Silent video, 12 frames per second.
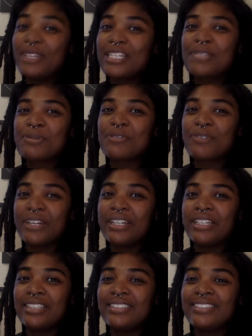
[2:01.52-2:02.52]
when this was
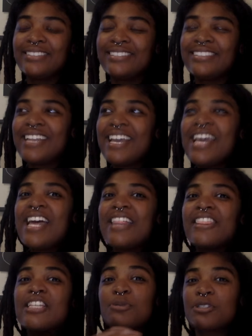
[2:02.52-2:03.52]
written
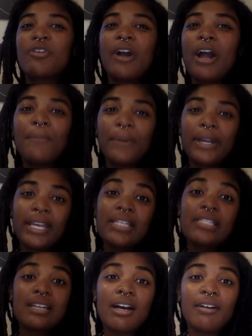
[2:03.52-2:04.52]
this was
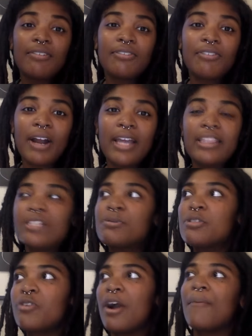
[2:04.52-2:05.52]
groundbreaking stuff, right? This
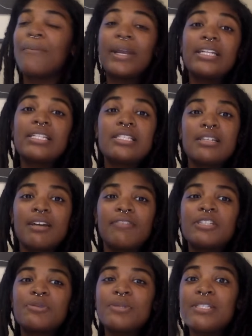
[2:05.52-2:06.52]
was groundbreaking stuff.
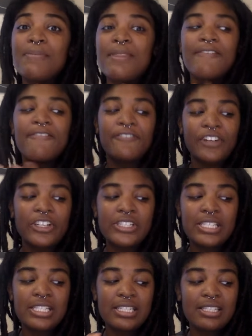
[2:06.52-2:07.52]
This was some of the
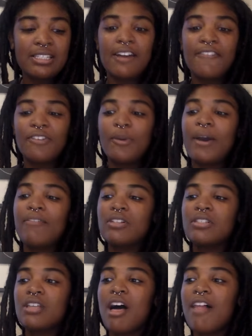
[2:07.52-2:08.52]
first stuff you ever
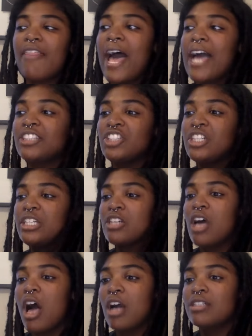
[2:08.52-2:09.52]
saw that actually
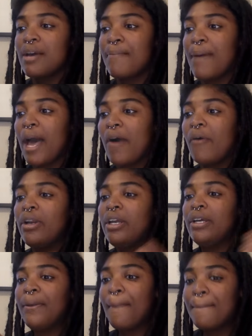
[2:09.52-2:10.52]
talked about
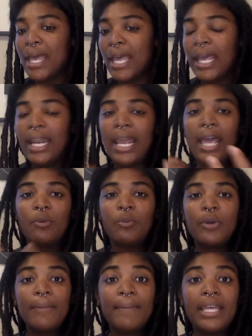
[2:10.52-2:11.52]
men and
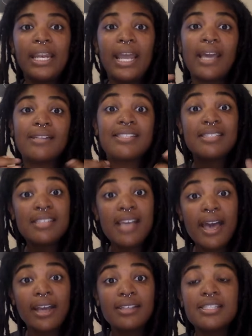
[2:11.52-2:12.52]
women and
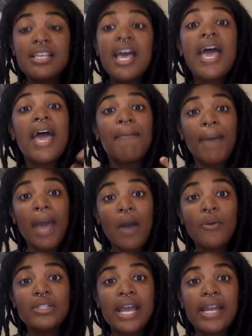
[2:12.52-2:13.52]
sex and
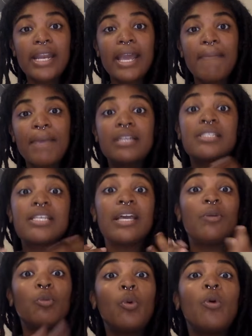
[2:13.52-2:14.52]
power dynamics
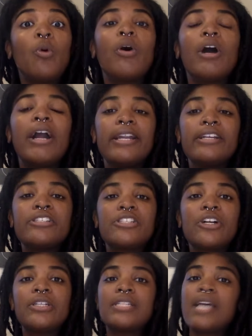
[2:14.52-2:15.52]
and war in a
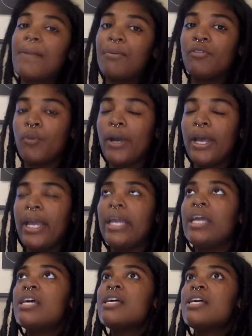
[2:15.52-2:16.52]
certain type of way.
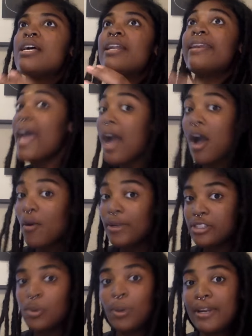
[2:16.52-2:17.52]
Now
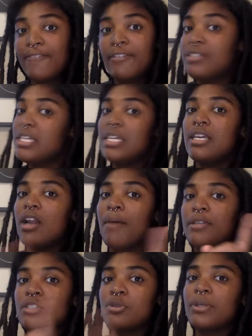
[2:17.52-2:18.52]
in 2015,
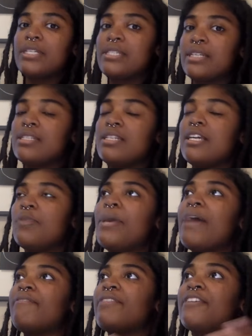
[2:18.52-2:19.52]
almost 2016, we
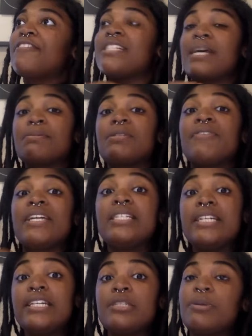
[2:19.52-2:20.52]
have different types of
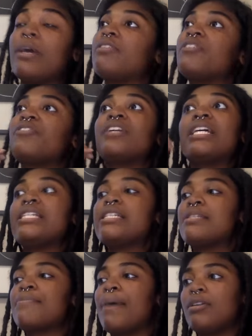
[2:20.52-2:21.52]
ideas. We have different
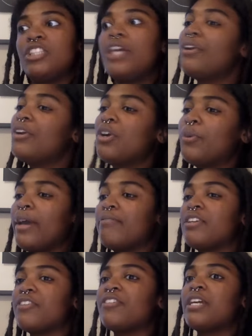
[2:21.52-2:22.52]
ideas about gender. We
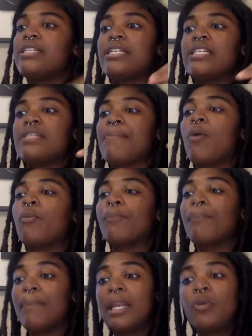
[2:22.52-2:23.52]
have different ideas about
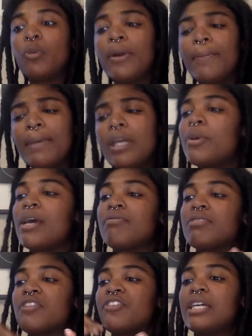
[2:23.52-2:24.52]
men and women. We
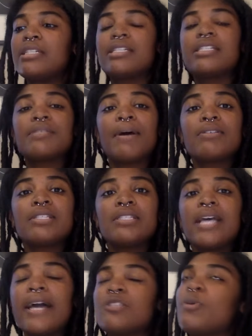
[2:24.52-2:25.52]
have different ideas about
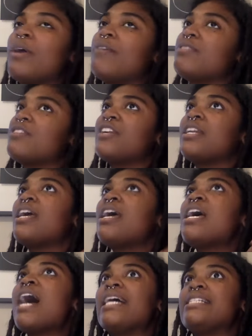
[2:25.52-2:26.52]
sex. We have different
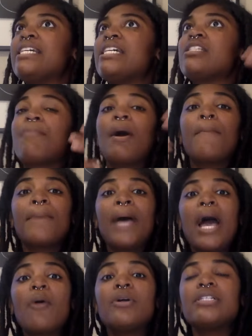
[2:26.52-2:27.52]
ideas about
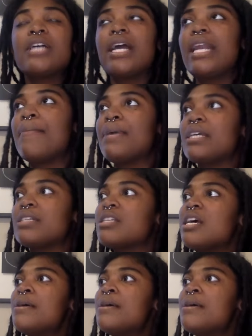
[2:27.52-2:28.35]
power dynamics.